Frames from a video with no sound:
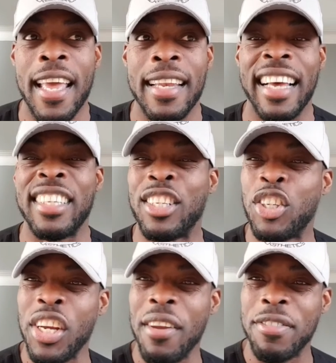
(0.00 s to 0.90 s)
that's
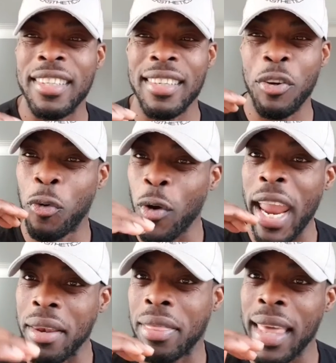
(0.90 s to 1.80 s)
achieved
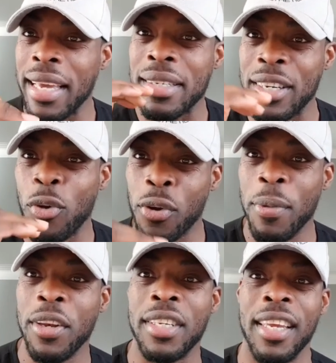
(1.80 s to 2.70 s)
great things in your
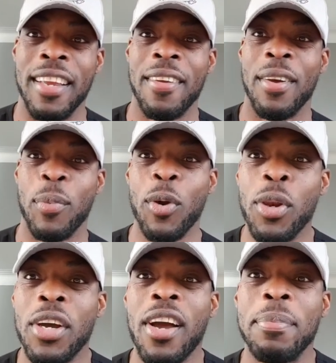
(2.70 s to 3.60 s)
community. We all
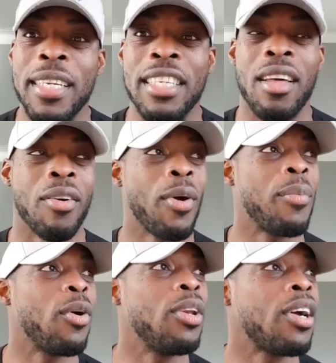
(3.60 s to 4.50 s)
look up to each other, right?
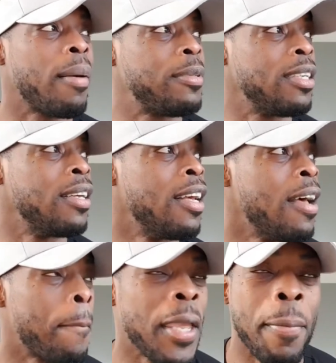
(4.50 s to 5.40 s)
We all look up to
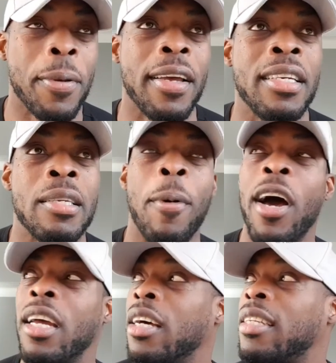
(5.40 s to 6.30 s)
people that
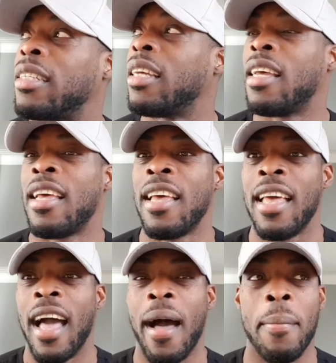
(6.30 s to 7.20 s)
inspire us.
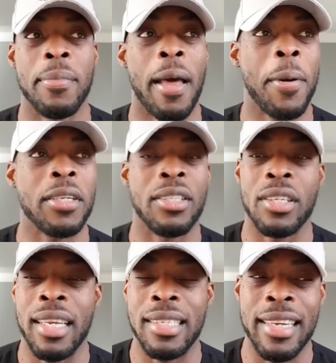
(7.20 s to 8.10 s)
That person
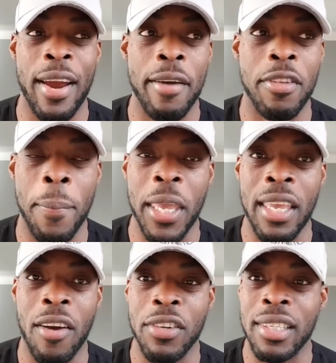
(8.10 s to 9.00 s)
doesn't necessarily have to
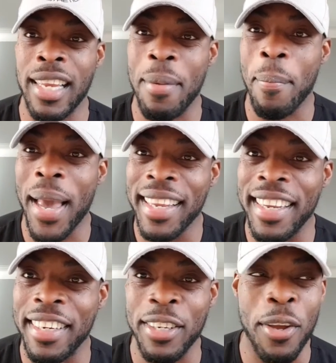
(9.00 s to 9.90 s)
be of the same
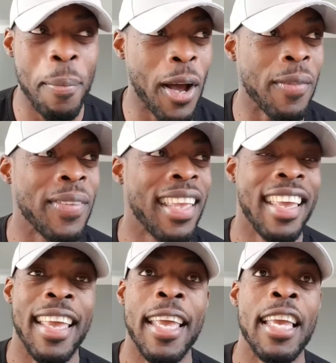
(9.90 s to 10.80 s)
melanin as you, but
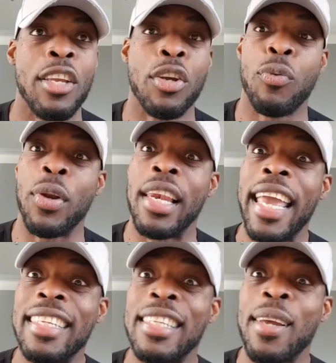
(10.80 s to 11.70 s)
you can
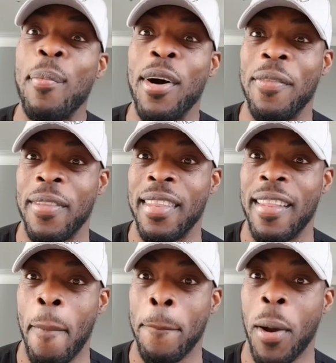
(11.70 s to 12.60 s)
relate to someone
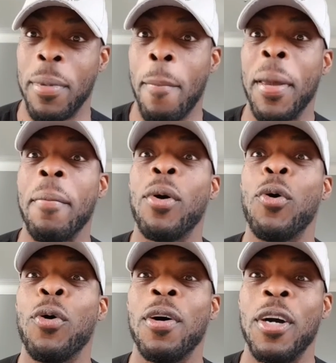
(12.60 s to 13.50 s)
probably a bit
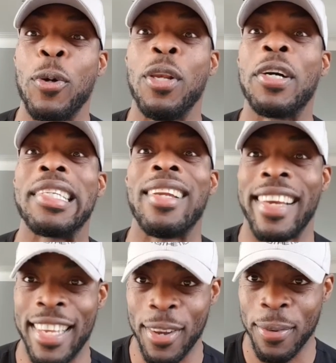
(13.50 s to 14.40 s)
more who looks
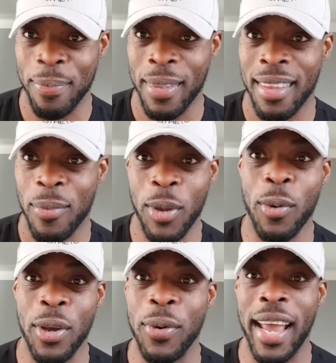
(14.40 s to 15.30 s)
like you. We all
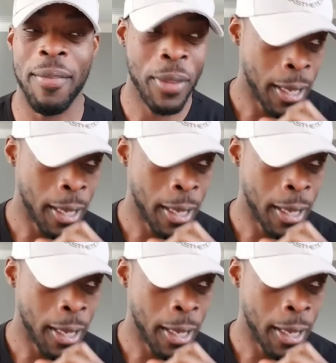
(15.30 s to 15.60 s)
know that.